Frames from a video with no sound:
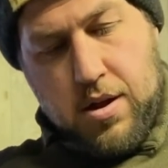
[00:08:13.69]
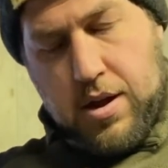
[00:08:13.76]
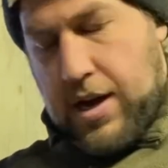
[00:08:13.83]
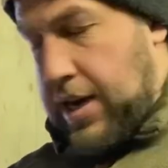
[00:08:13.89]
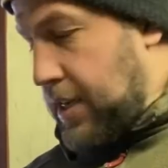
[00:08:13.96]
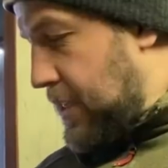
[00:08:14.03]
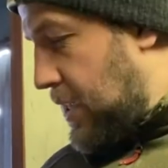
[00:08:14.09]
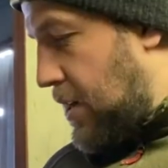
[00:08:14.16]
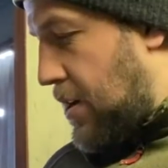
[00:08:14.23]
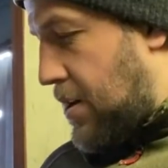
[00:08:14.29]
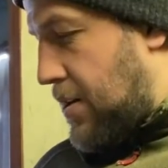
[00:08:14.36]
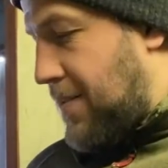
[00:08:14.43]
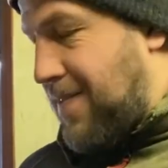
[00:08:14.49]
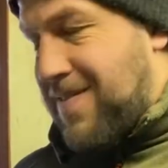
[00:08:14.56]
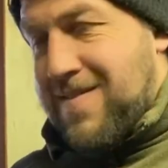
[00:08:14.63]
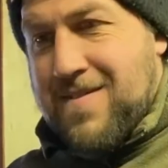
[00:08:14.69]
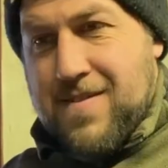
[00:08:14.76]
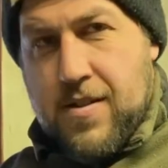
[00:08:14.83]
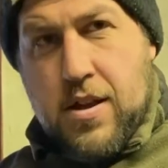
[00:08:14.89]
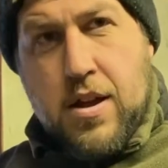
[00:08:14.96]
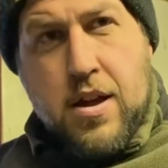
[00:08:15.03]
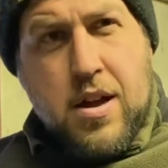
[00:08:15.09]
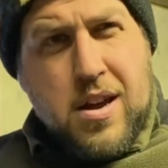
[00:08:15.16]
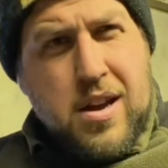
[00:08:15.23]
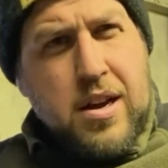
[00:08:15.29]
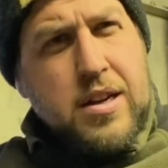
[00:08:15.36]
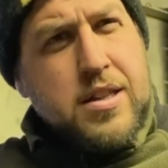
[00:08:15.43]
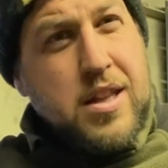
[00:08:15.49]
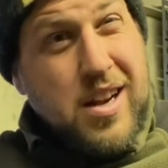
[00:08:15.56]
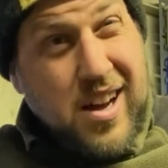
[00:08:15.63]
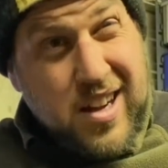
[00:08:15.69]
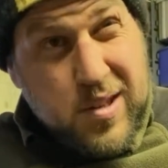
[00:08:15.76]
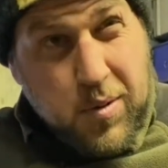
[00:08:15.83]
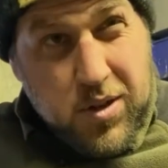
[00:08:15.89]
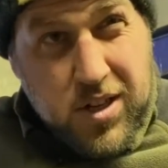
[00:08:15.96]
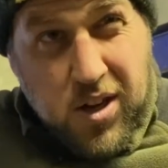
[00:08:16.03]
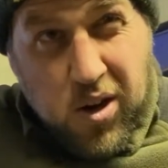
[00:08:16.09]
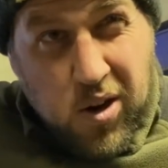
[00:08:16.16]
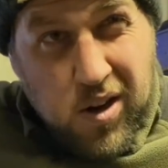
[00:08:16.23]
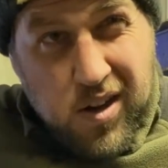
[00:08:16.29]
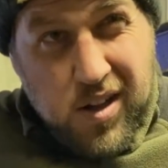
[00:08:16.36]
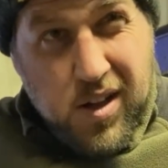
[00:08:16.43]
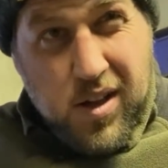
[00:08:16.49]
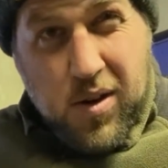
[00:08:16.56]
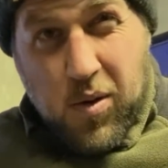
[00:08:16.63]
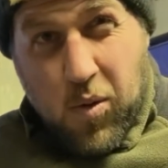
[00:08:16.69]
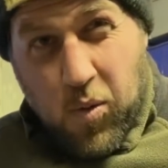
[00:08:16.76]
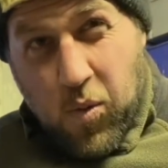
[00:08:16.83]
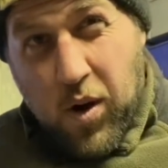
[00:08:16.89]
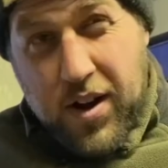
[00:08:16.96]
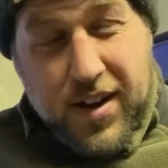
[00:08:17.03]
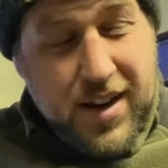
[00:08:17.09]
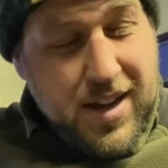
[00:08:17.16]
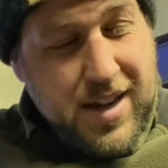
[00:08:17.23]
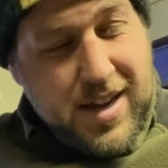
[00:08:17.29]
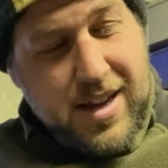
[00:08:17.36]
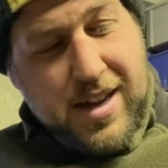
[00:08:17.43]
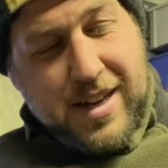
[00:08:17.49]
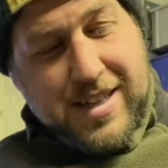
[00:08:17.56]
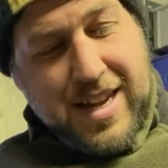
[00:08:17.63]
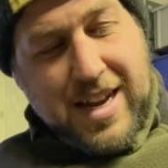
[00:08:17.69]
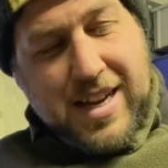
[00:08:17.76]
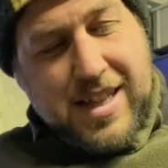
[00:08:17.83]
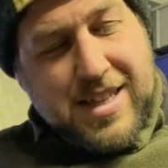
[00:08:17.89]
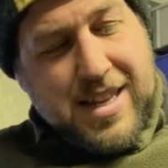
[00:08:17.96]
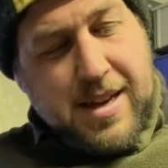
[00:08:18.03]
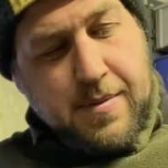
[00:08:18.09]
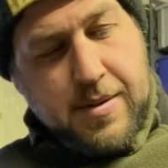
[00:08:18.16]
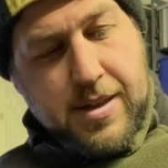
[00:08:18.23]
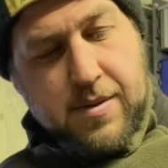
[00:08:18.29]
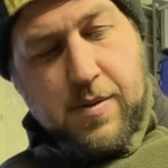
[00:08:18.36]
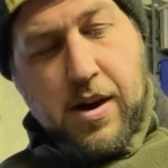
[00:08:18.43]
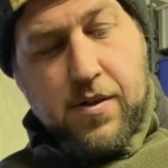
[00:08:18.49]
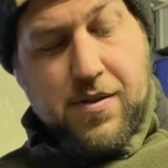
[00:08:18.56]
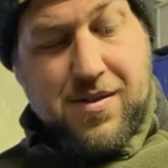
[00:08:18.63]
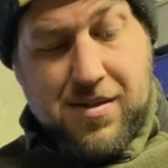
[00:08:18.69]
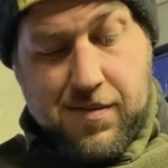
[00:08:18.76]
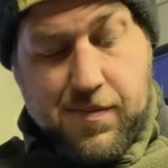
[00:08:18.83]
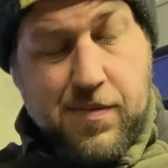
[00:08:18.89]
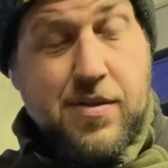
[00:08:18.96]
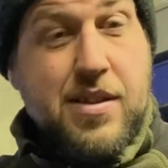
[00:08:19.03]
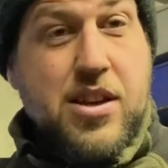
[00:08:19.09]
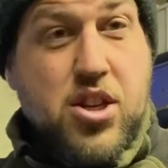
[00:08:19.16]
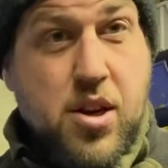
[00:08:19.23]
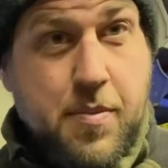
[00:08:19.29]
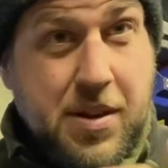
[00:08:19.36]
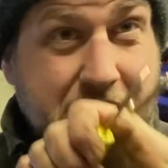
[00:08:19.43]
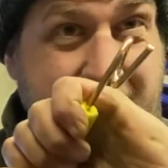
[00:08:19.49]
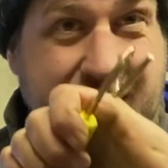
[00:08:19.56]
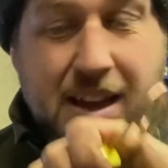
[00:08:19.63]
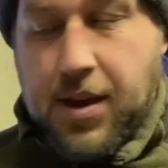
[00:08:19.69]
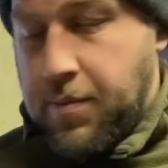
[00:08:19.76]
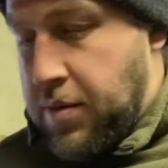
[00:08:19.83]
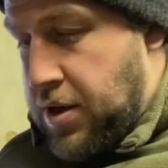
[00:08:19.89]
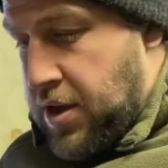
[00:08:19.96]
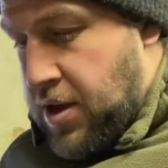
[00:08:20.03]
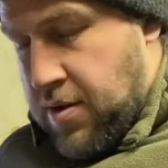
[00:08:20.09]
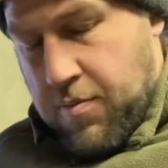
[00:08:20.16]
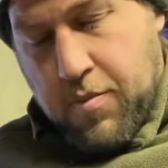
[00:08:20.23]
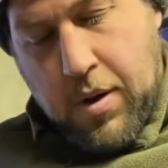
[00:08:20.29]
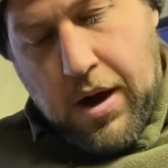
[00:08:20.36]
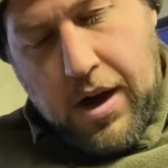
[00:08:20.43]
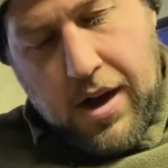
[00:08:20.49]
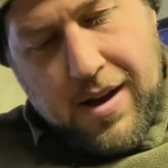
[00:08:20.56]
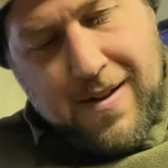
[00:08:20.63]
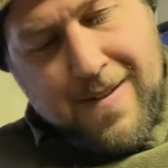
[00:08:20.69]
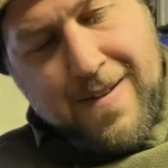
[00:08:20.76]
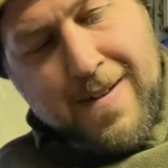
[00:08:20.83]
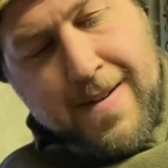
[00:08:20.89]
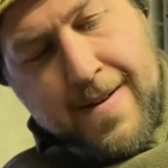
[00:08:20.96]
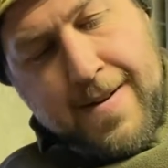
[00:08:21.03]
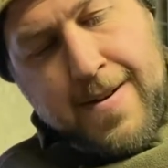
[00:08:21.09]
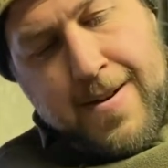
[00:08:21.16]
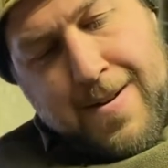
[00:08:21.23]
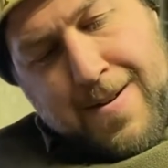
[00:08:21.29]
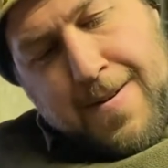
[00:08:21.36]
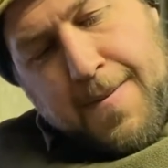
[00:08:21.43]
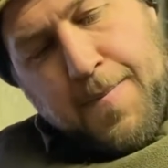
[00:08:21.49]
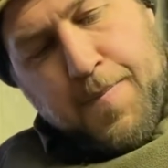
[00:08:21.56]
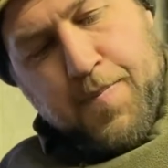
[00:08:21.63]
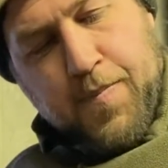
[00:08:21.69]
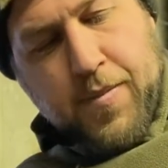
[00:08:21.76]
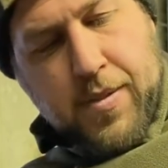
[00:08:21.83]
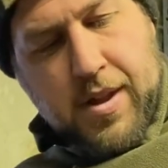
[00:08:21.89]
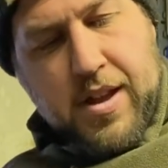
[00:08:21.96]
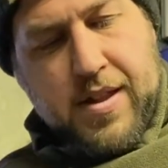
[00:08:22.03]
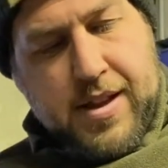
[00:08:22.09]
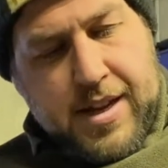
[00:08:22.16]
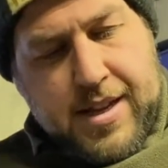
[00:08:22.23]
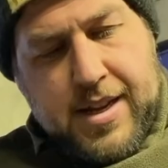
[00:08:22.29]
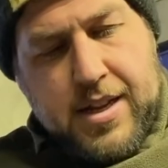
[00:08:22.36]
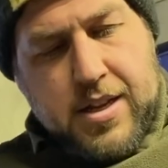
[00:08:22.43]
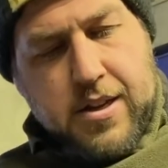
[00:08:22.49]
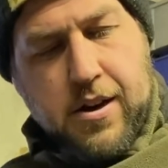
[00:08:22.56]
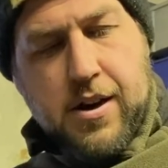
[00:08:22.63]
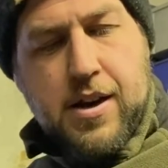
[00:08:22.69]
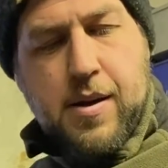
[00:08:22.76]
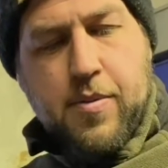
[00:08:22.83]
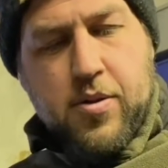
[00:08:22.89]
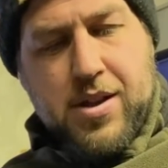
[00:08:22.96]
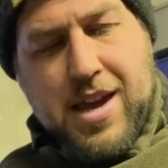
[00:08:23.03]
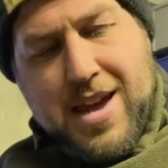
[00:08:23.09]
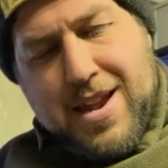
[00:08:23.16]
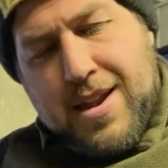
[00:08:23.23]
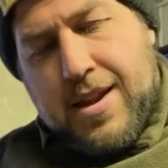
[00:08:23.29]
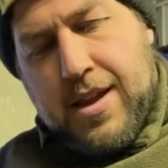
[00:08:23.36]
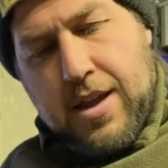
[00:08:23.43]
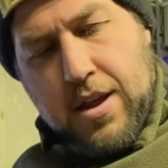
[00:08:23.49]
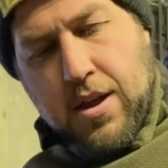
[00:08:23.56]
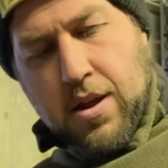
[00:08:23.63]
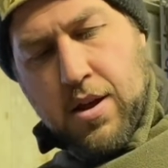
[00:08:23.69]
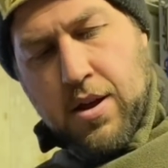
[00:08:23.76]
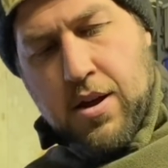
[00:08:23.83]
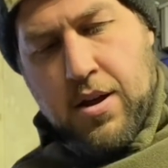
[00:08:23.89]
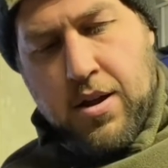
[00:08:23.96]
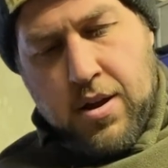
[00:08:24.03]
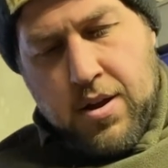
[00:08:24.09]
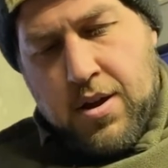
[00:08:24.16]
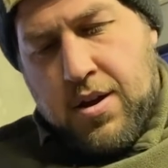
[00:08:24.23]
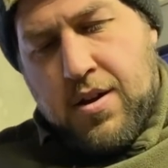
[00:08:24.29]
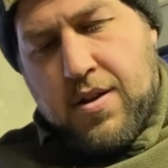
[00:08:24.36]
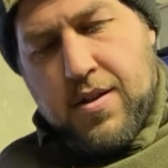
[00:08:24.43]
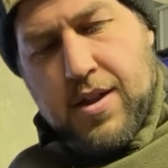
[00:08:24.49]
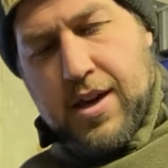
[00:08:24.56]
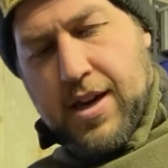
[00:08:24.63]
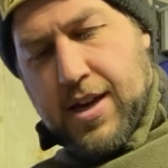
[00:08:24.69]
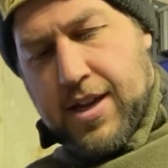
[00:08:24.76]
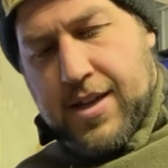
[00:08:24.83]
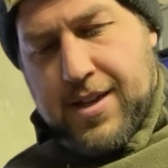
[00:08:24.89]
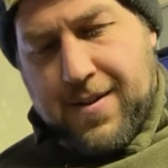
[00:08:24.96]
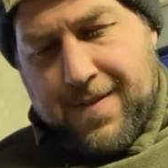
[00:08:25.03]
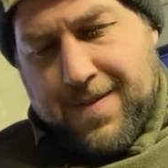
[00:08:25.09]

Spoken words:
as they are, so the last ones I got weren't exactly the same. Well, they should have been the same, but they didn't tighten up on the end. These,